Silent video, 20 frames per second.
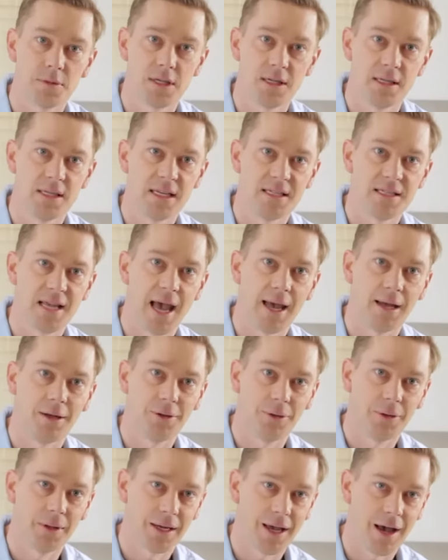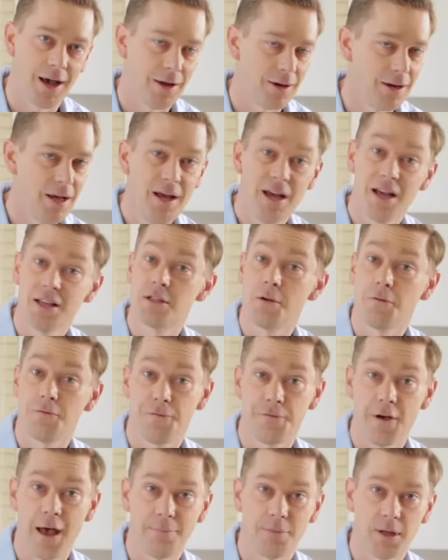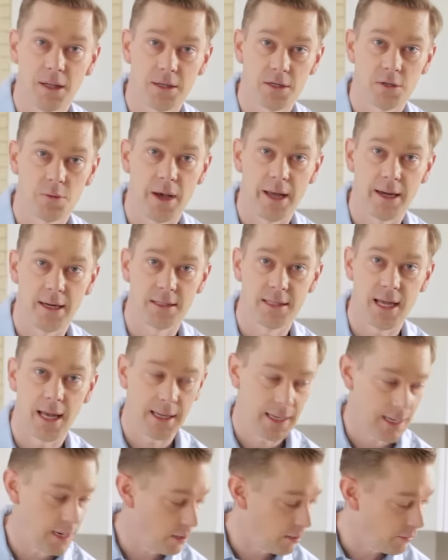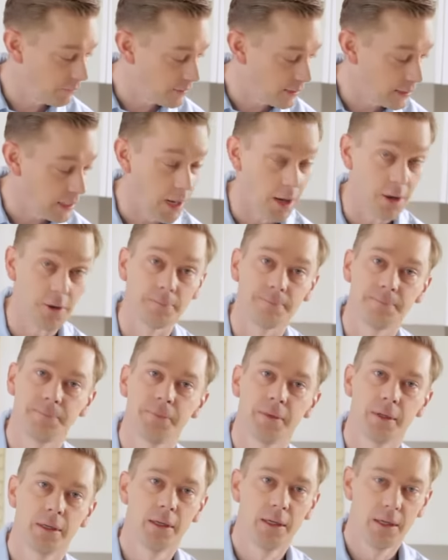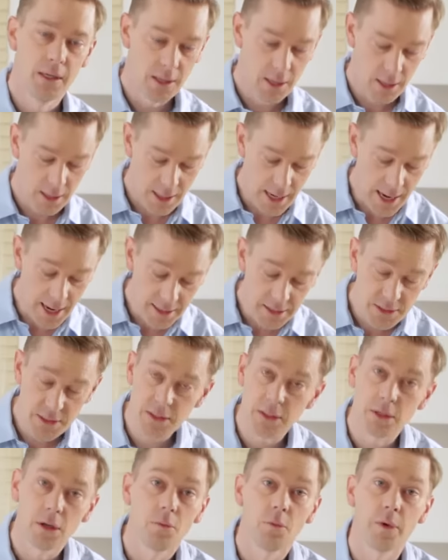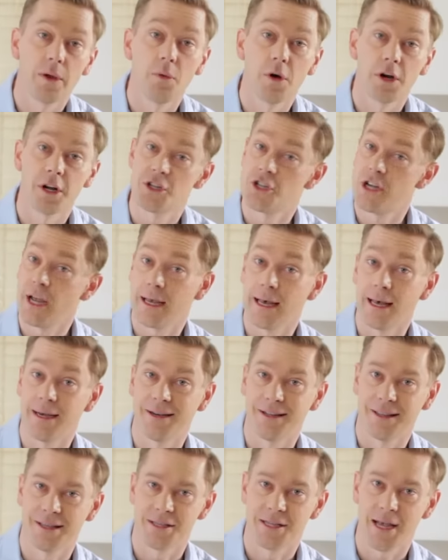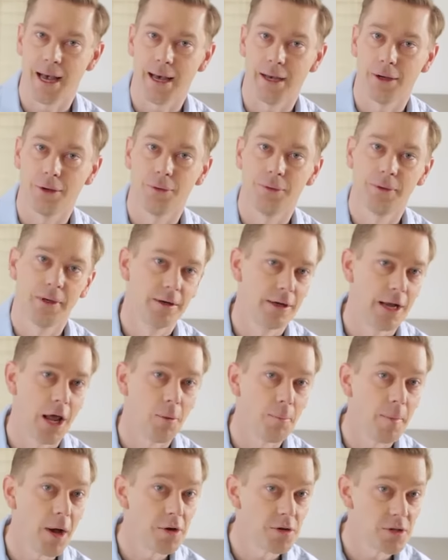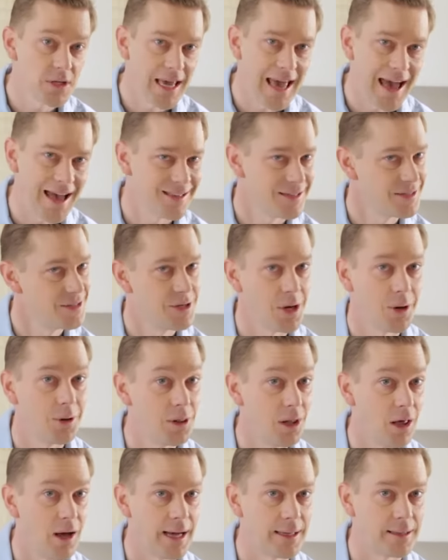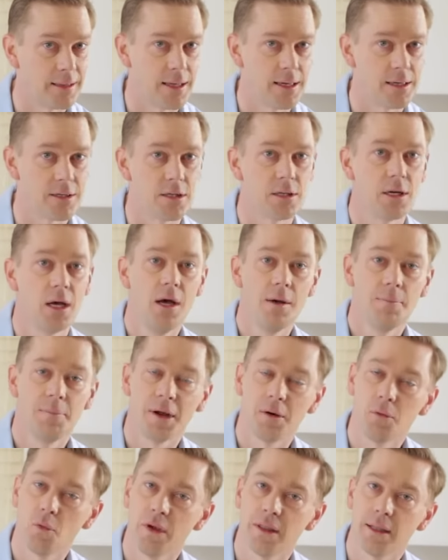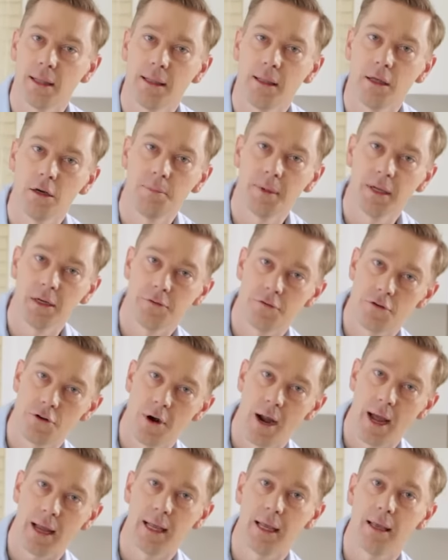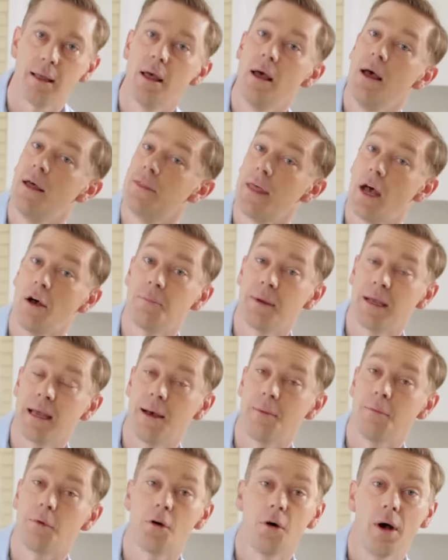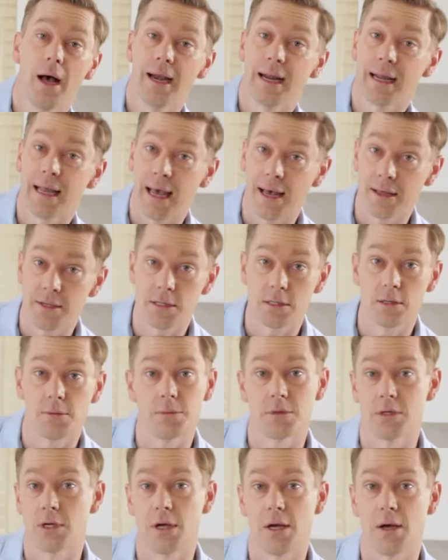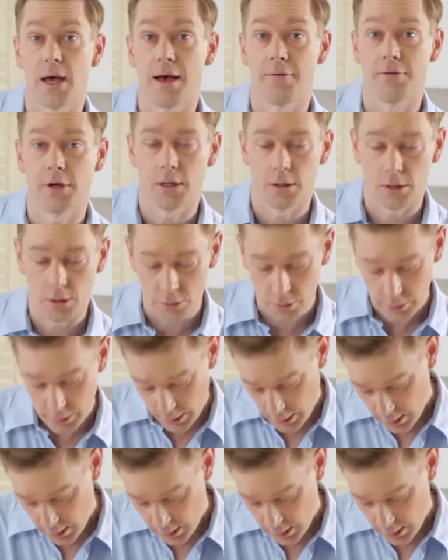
to detangle the coat. It's a fabulous way to take care of the coat. Next, we want to check under the tail. Now, most cats don't like this, but with a little bit of training, they'll become quite accustomed to you having a look.